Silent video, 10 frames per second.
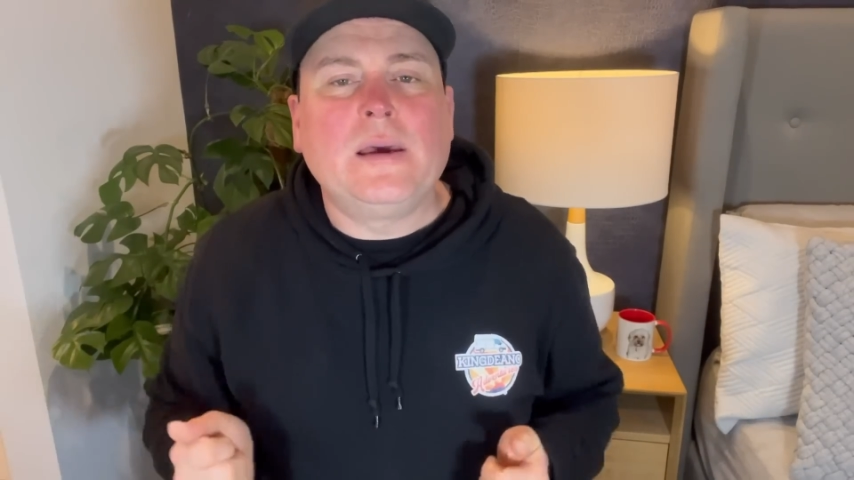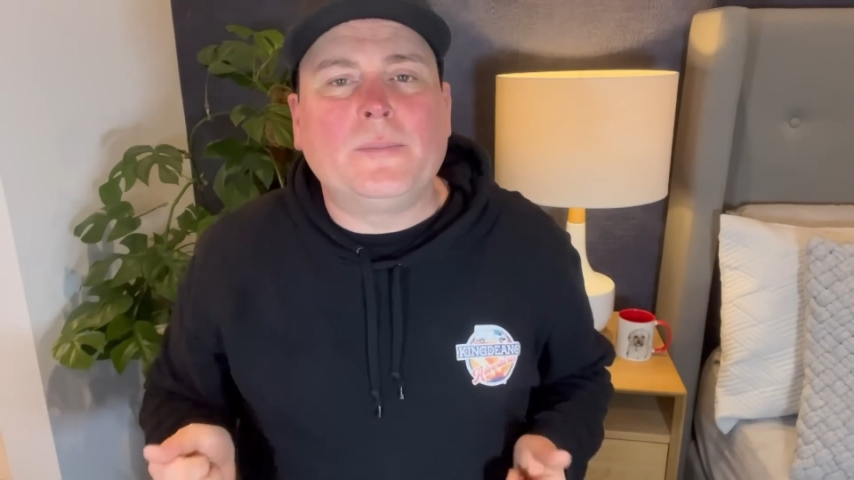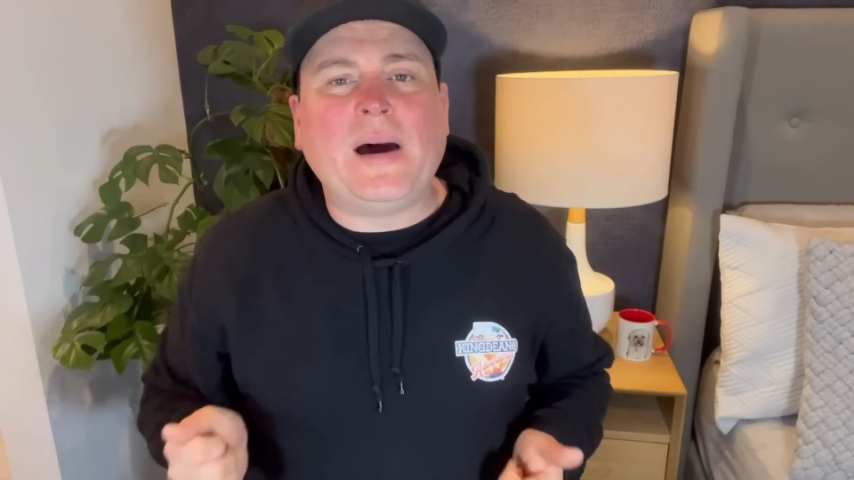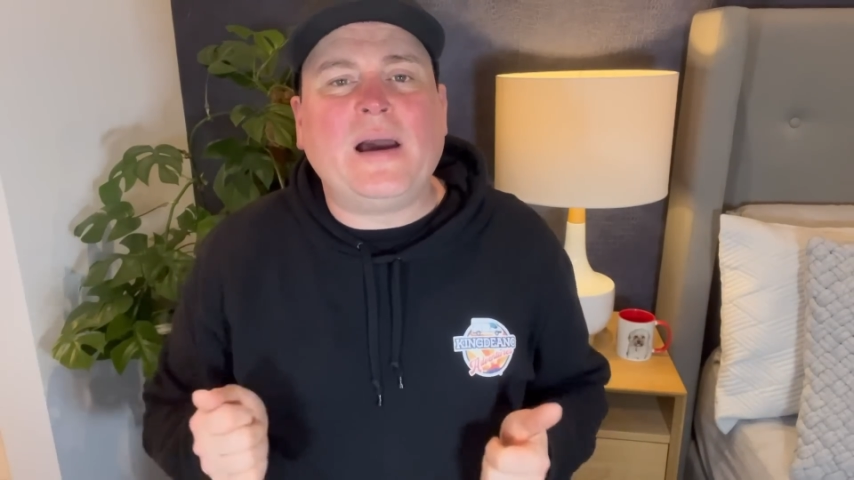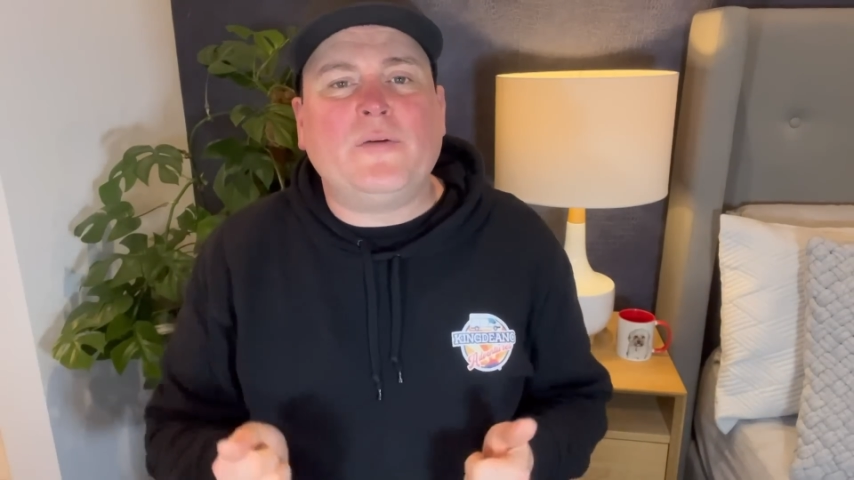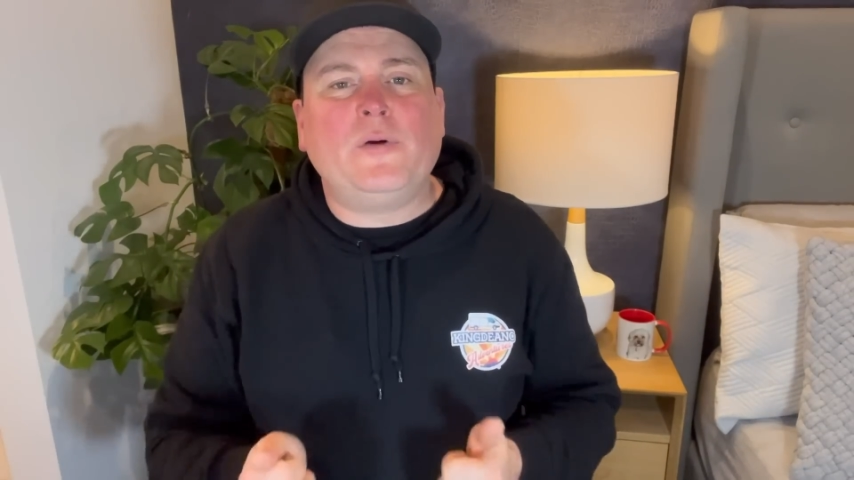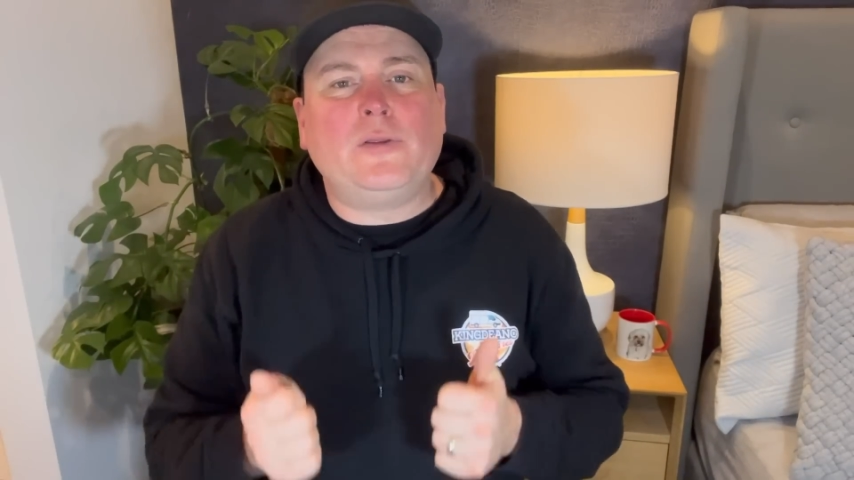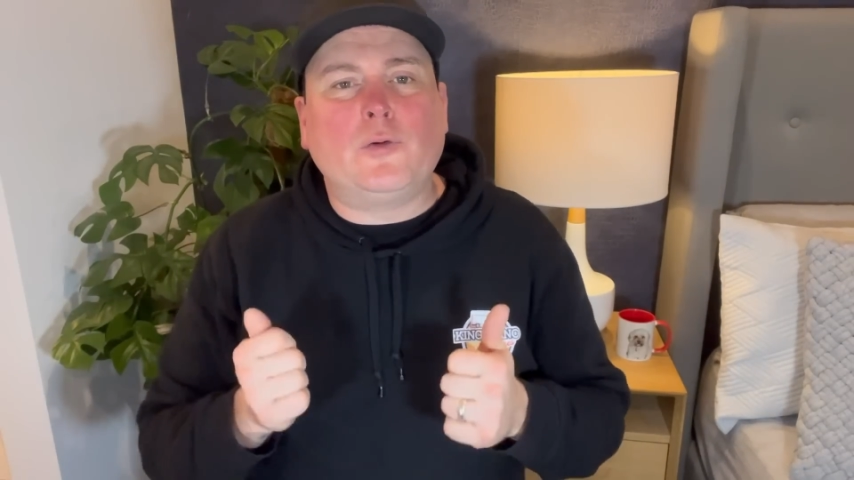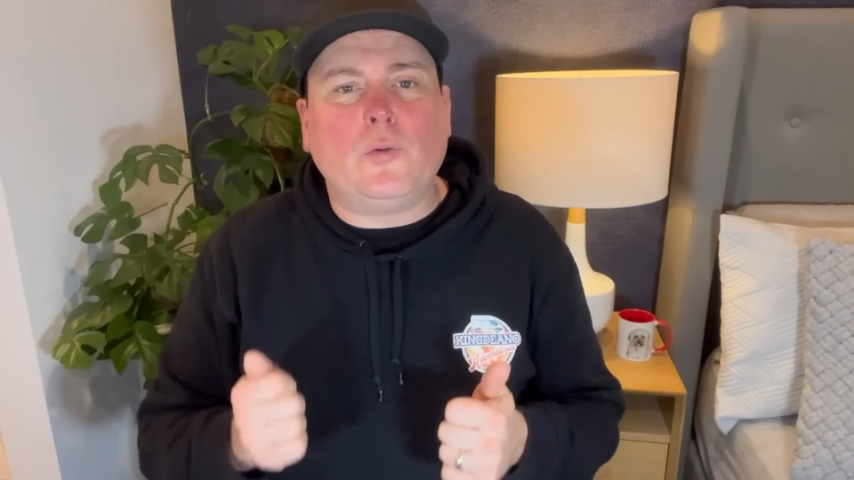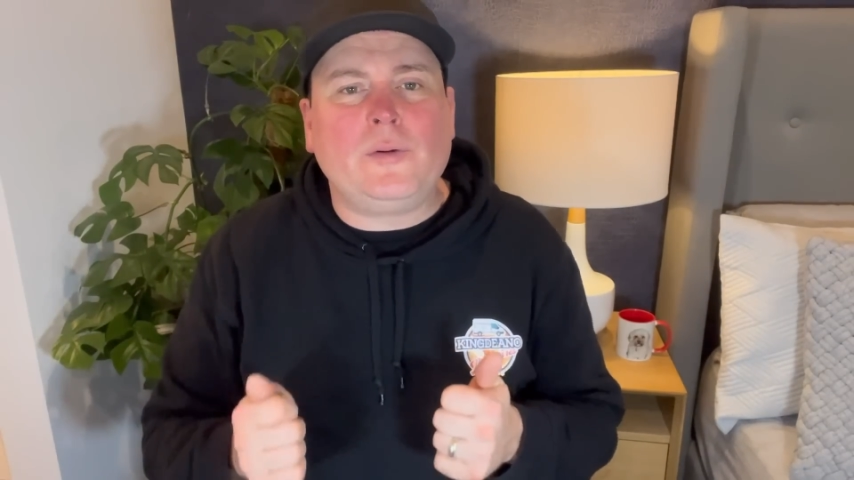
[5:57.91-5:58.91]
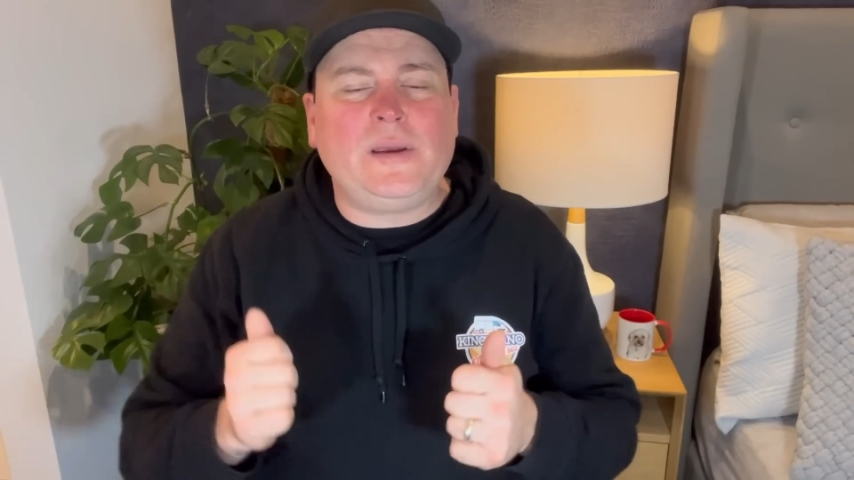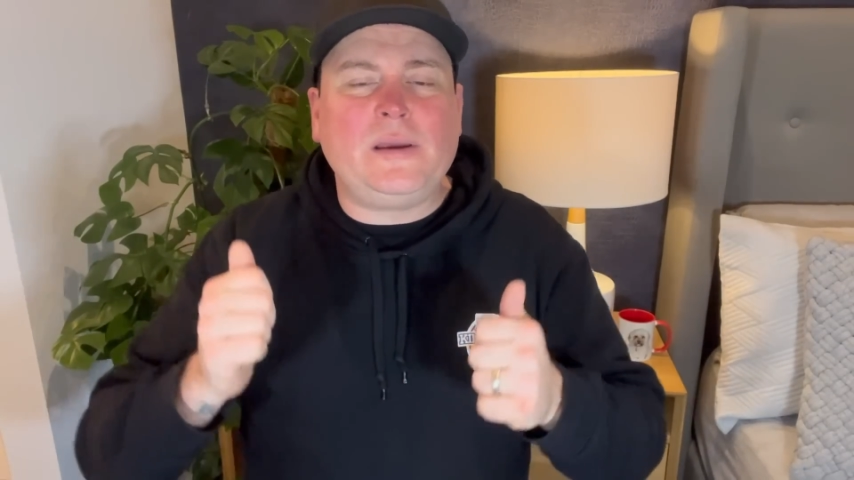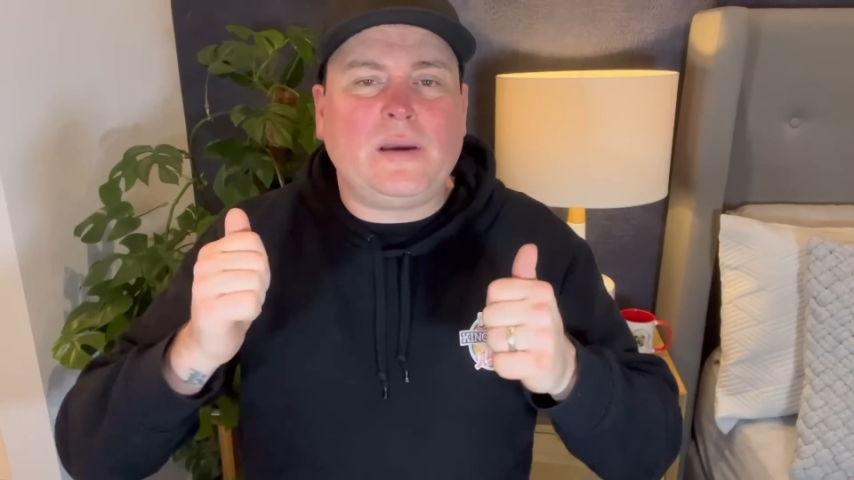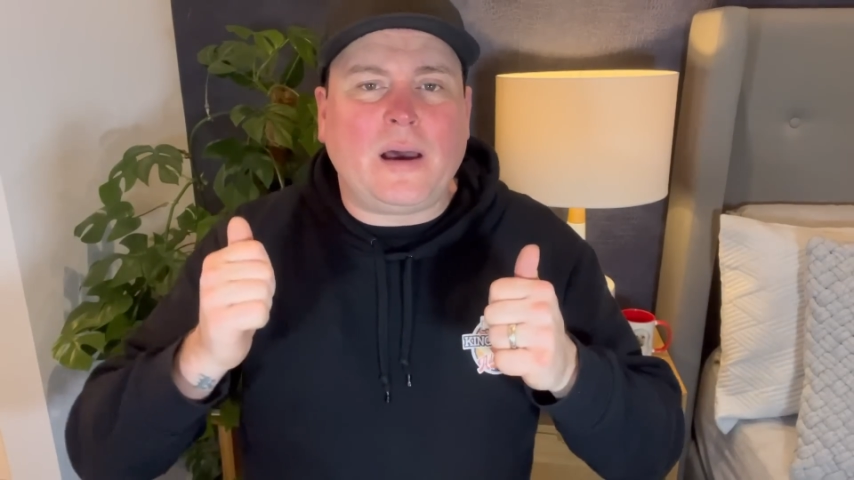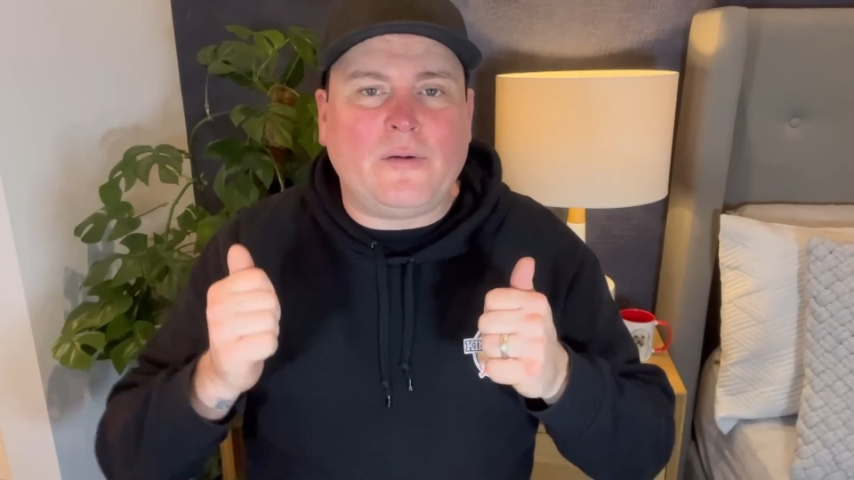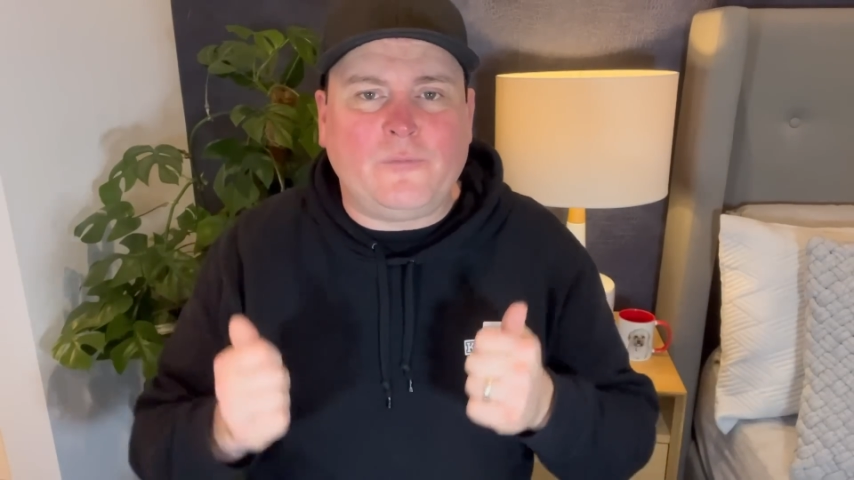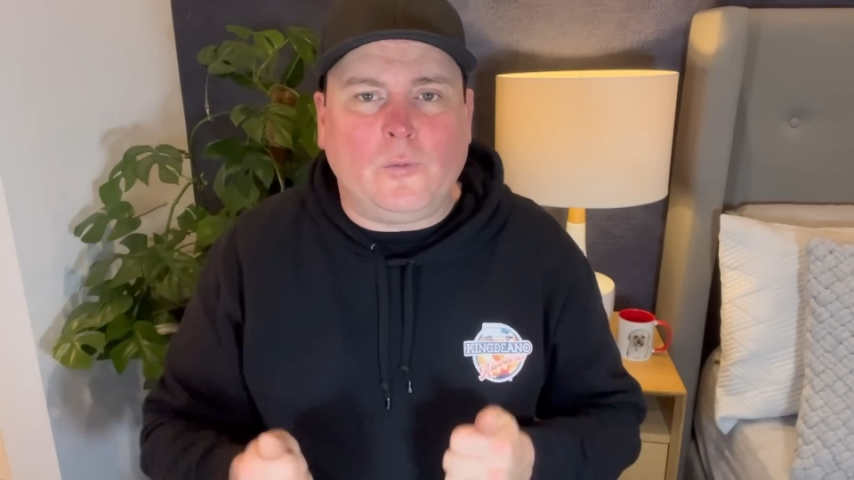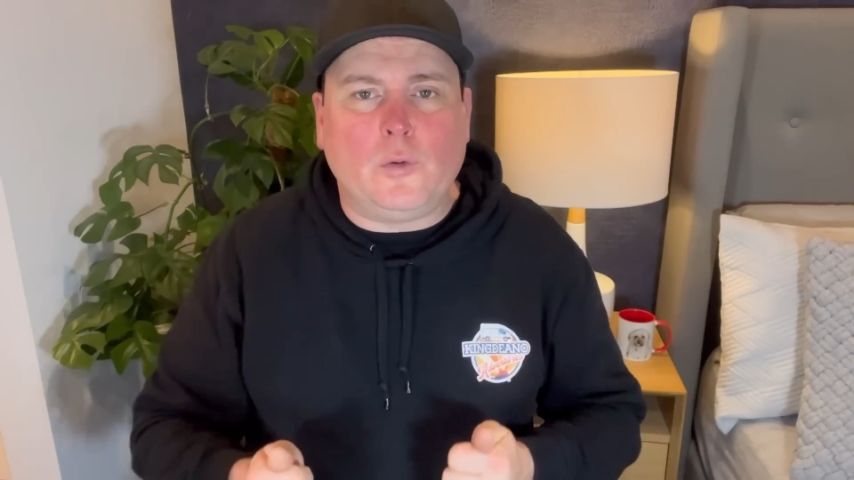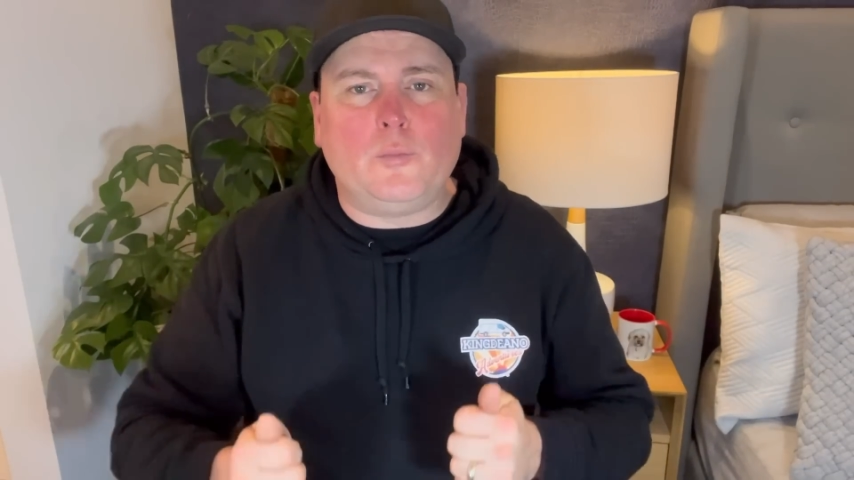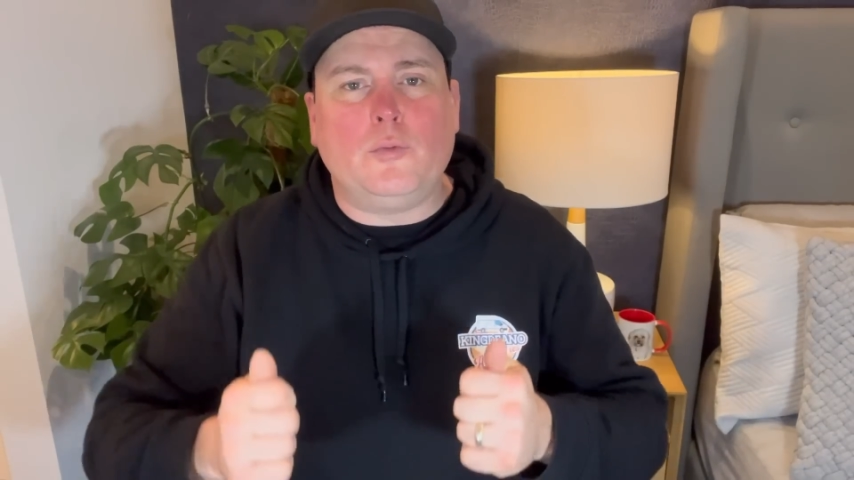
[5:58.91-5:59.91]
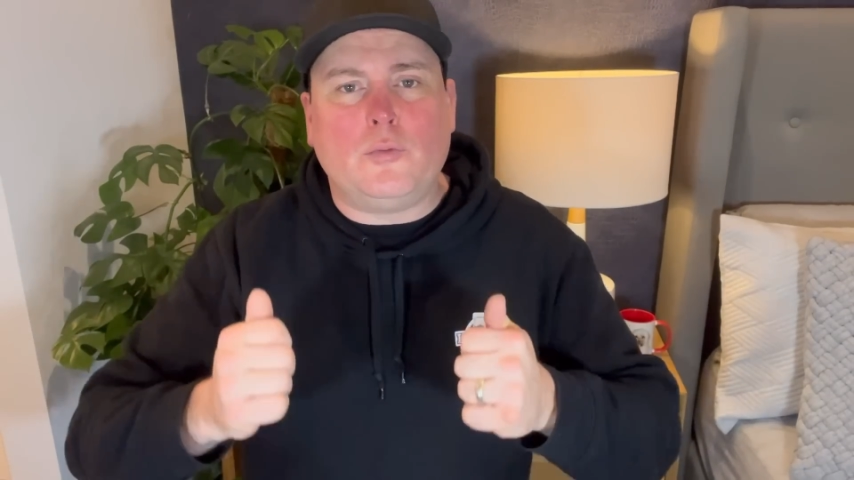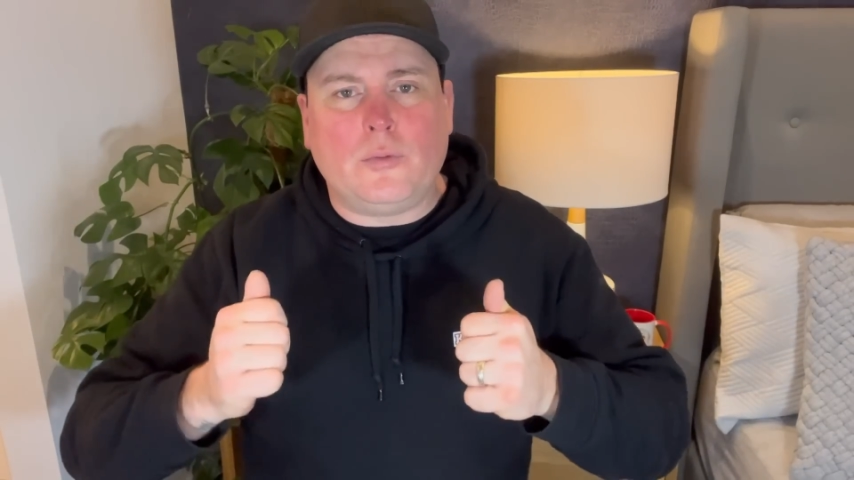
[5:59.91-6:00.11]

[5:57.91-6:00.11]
But if we're talking affordable